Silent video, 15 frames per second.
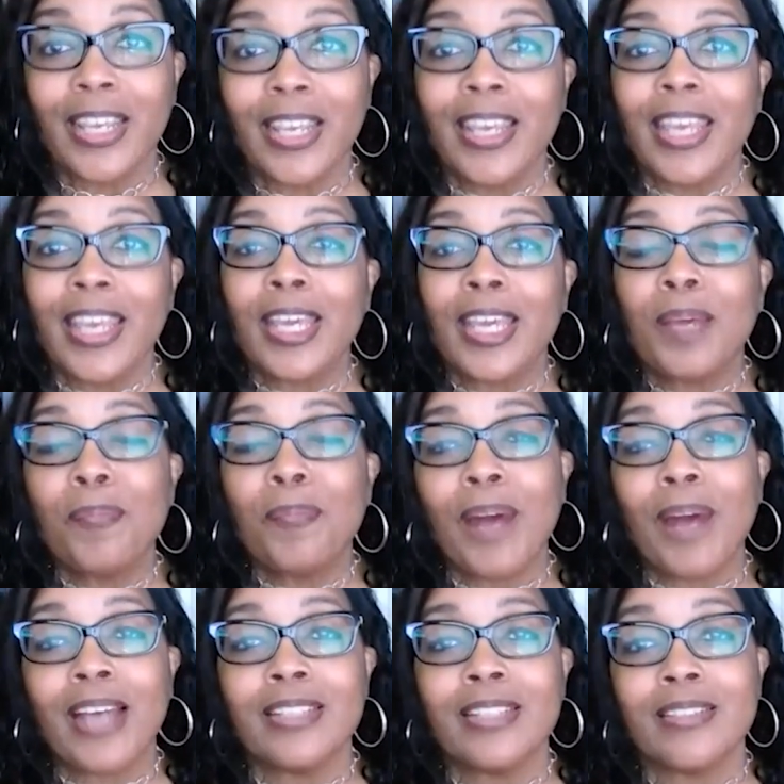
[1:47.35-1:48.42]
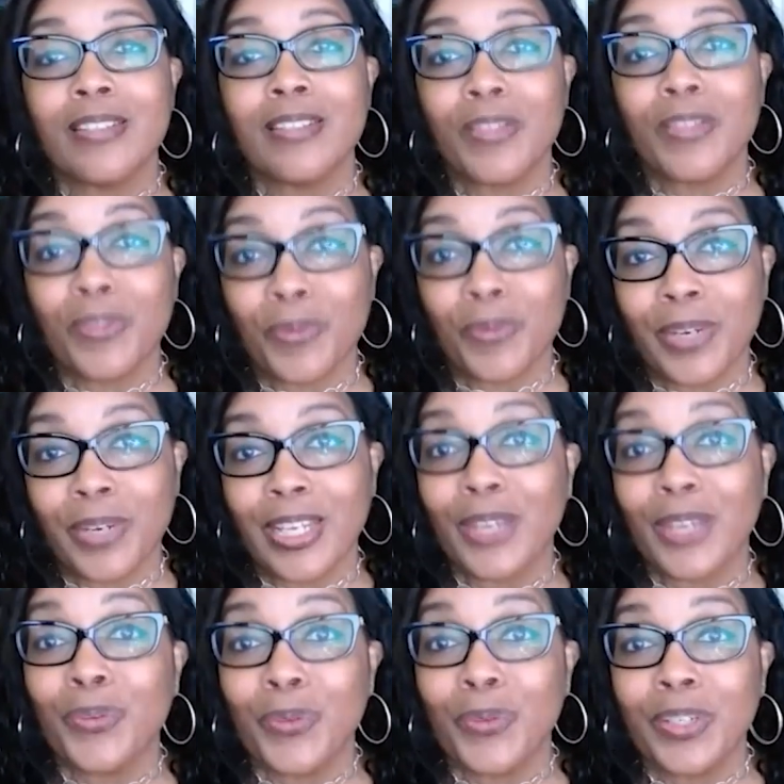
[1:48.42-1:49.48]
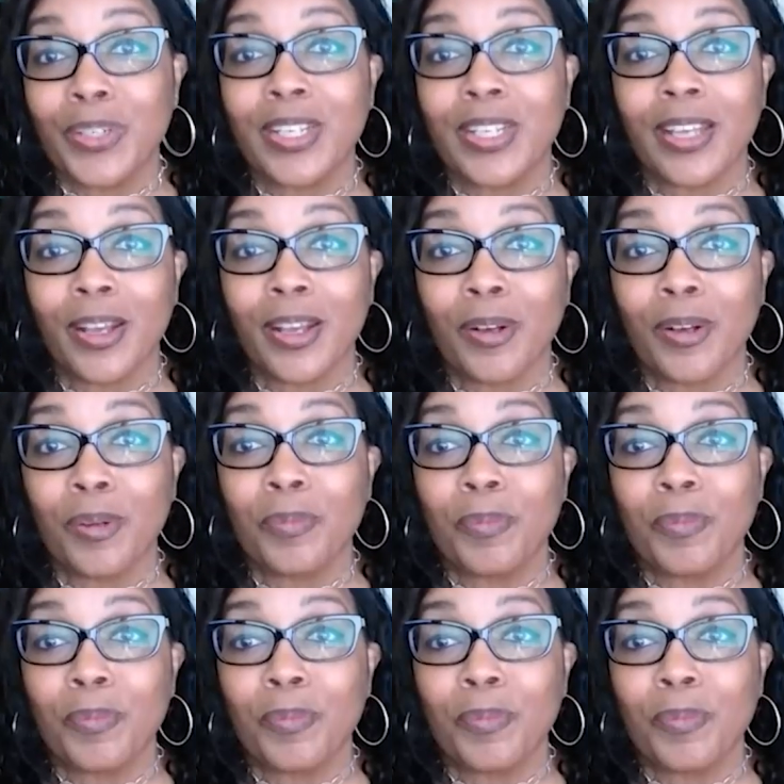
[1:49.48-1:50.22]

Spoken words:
It combines the three in order to help